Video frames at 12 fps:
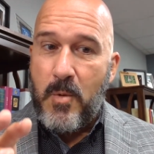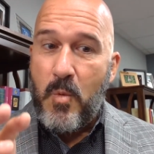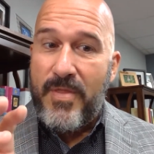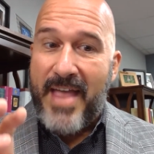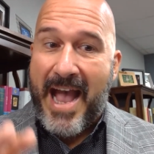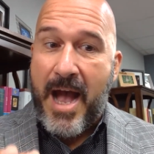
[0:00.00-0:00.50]

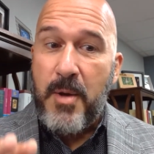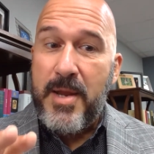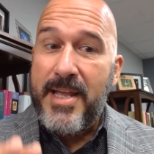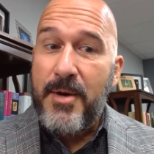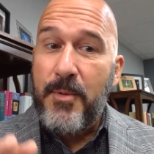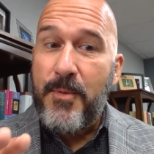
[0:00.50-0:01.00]
without
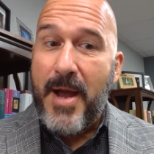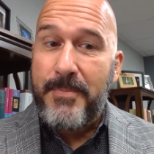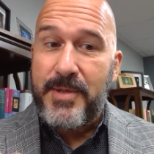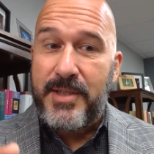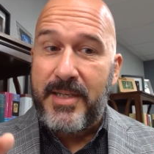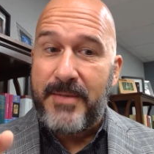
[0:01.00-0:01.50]

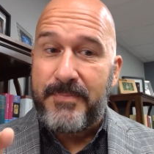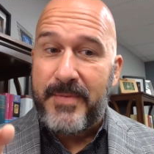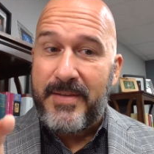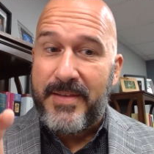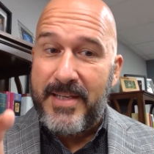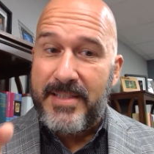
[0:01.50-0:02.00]
interruption,
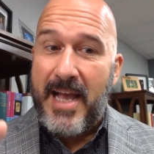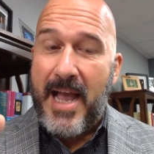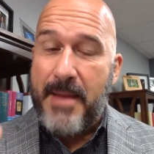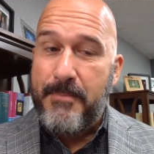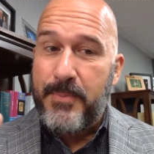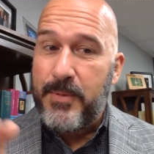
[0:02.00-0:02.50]
this
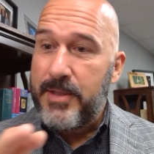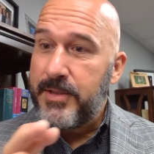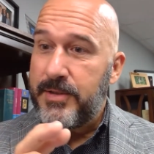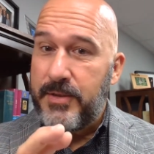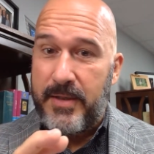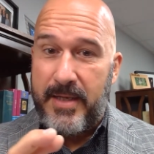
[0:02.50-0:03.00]
high
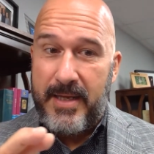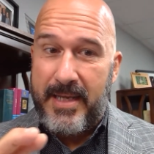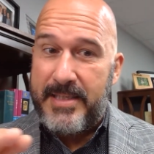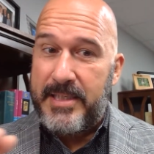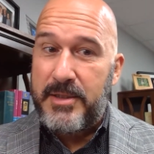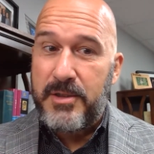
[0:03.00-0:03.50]
priesthood
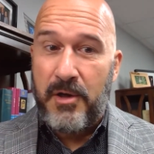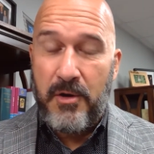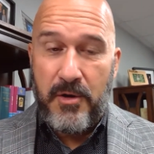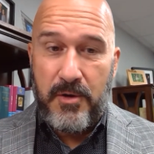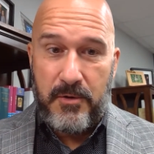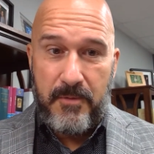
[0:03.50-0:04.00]
is
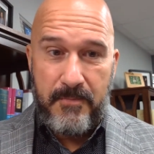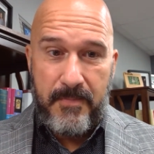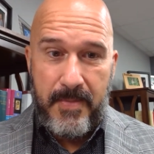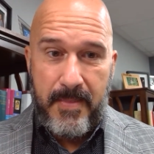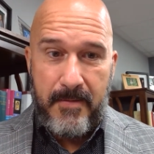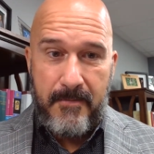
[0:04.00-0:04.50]
eternal.
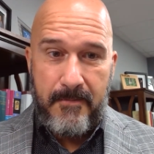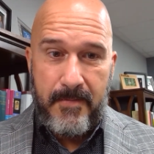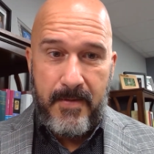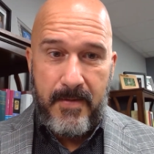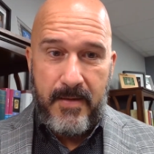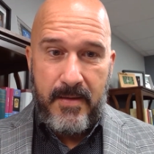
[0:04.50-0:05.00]

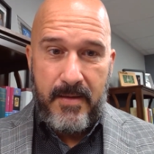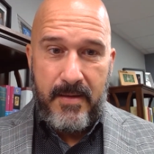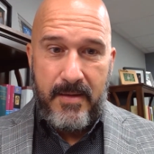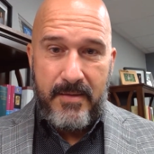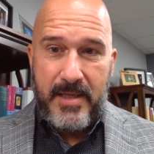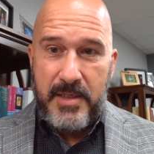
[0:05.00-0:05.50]

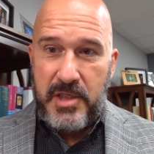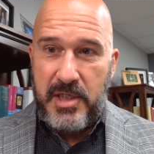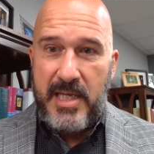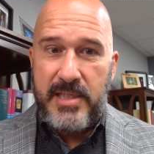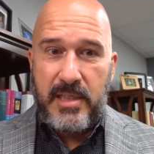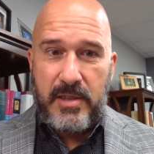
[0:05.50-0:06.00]
That
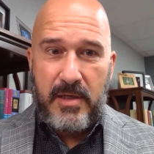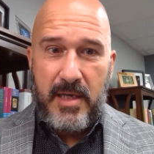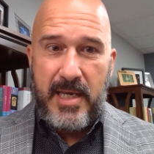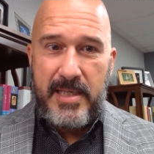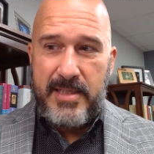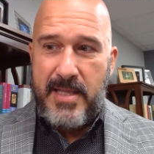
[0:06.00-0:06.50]
Jesus
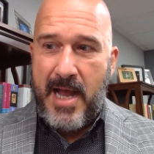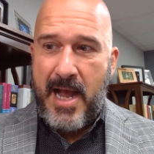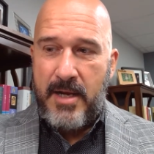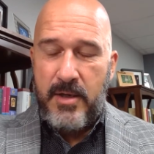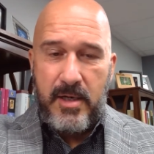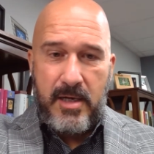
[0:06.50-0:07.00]
is
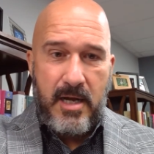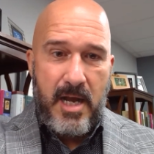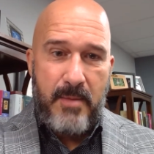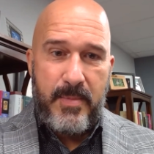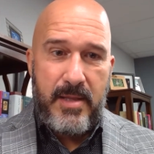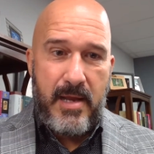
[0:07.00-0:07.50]
not going to
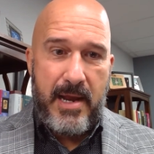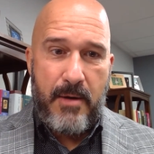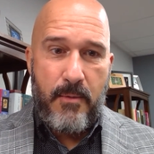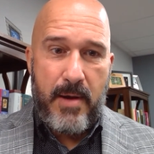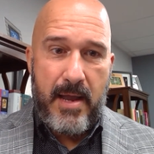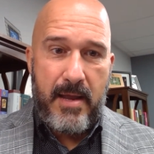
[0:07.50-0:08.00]
come in the,
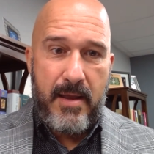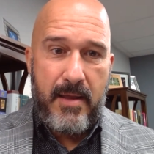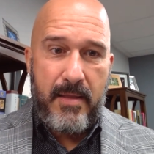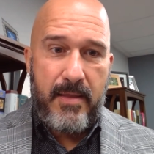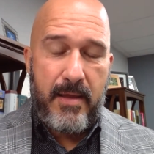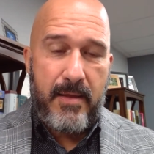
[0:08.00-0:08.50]
er,
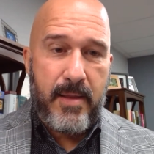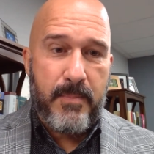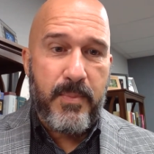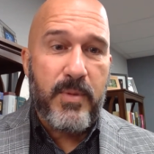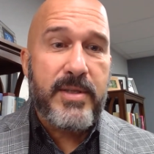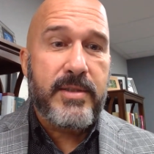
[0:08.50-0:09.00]
the, the
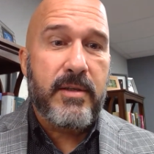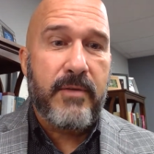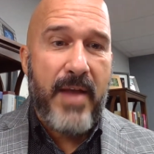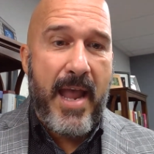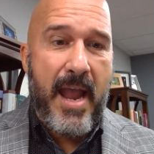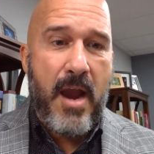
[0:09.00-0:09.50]
priesthood
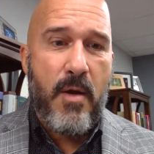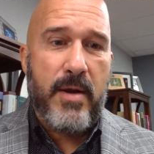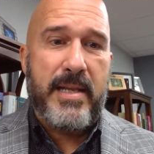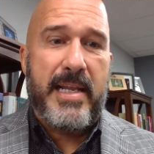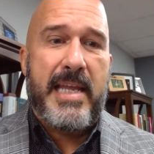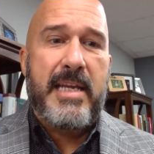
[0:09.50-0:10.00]
of
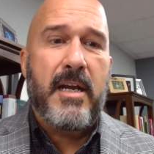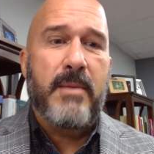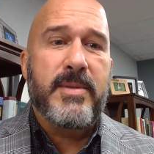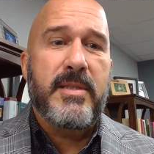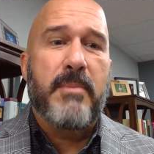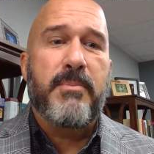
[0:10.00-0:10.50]
Aaron, that he
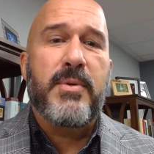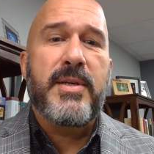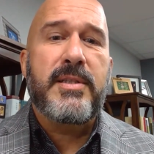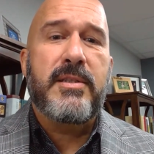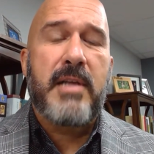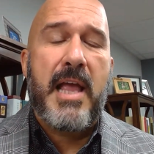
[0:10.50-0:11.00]
comes in the
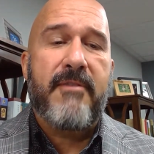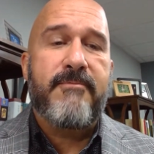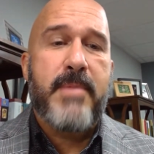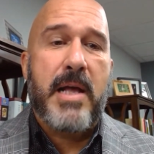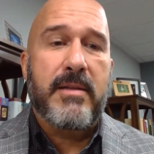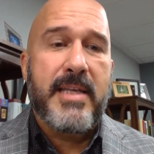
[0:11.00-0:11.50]
priesthood of
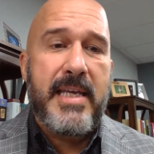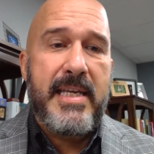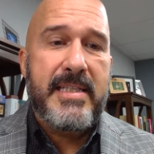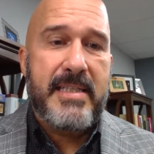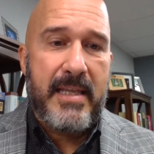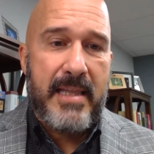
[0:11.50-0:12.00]

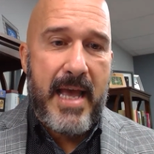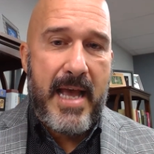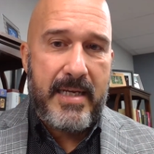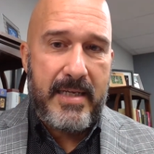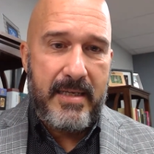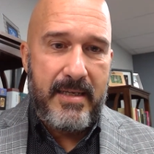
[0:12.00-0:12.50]

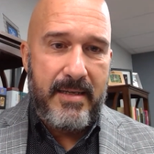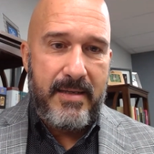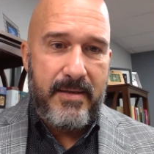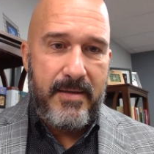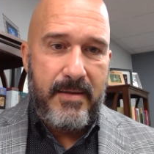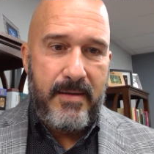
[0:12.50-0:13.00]
Melchizedek.
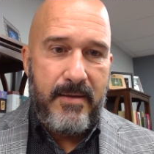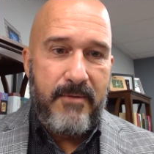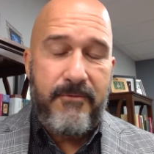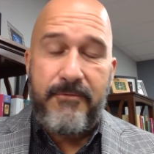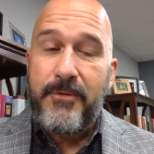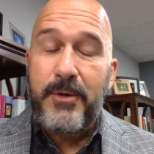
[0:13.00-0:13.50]

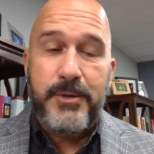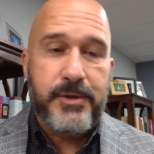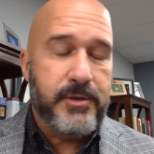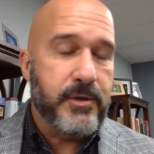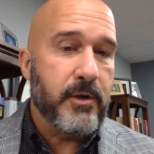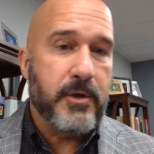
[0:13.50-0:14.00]
Full
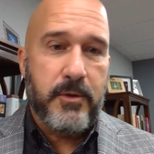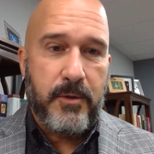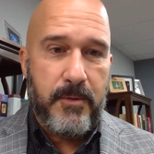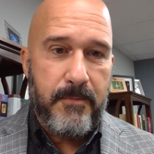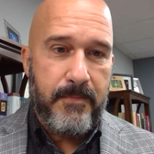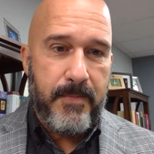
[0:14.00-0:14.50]
circle.